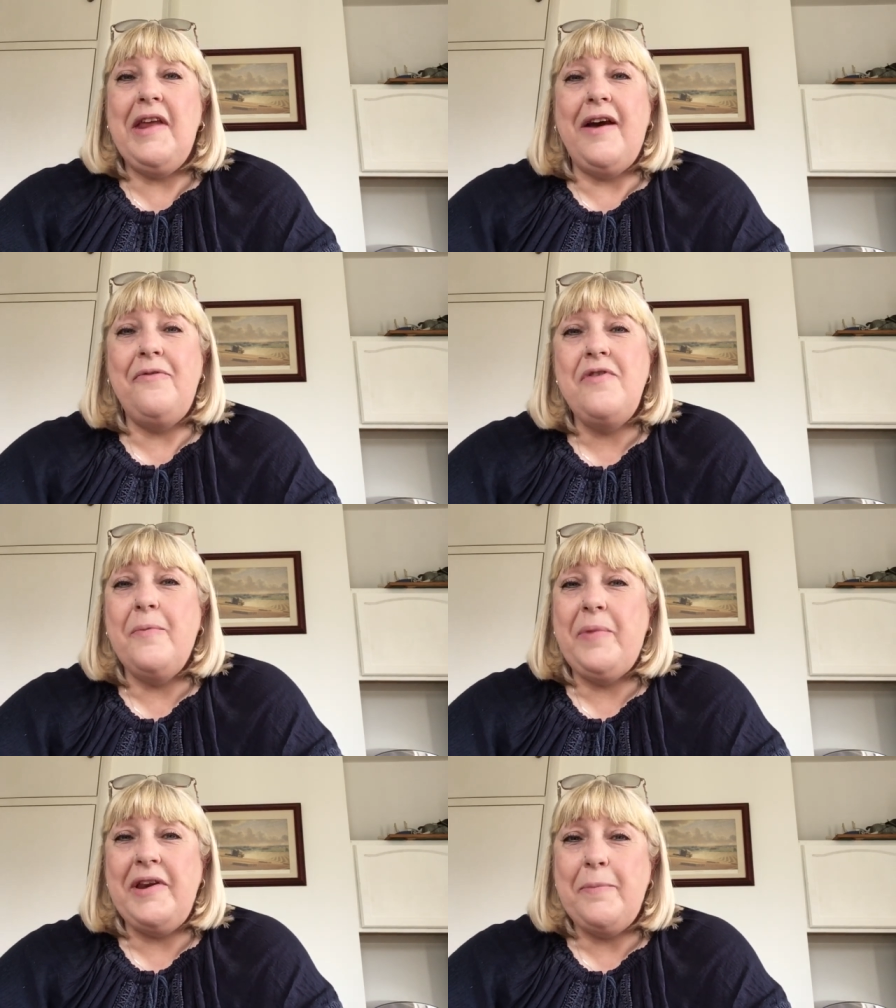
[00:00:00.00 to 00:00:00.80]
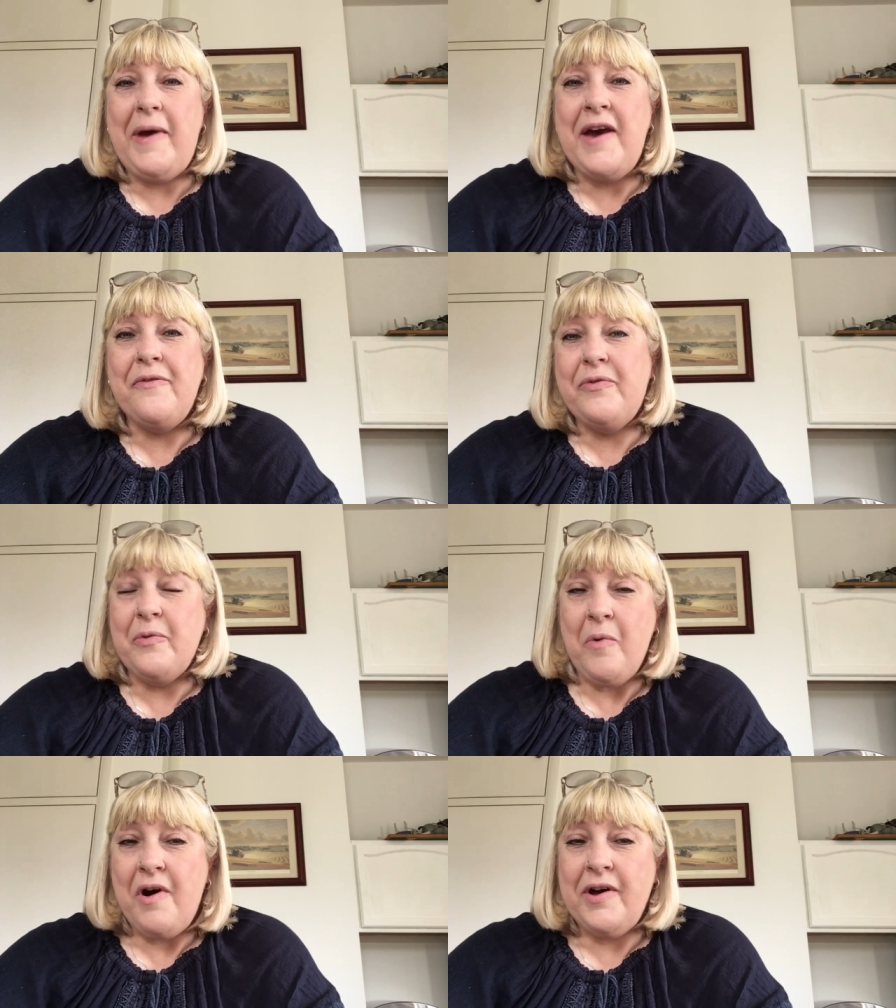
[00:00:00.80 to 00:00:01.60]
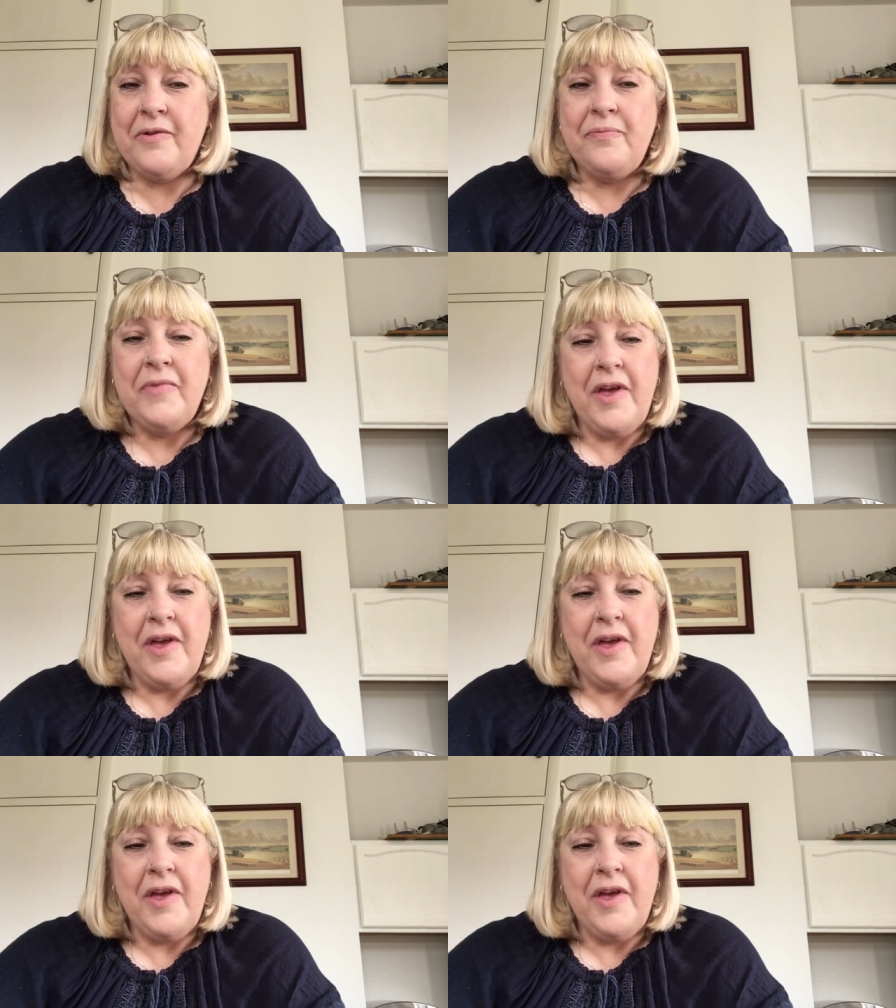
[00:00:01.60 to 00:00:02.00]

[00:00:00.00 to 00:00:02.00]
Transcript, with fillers: I've not been about for a while.